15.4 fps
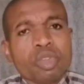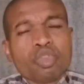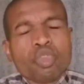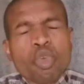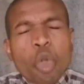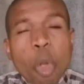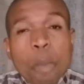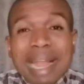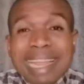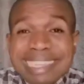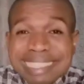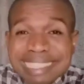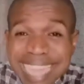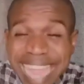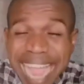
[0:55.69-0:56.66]
to come
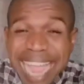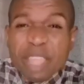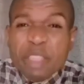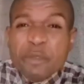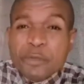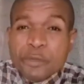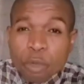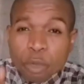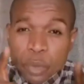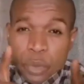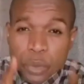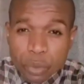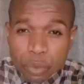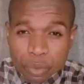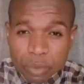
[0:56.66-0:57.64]
and die for
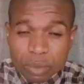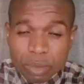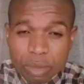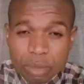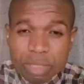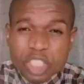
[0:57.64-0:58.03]
you,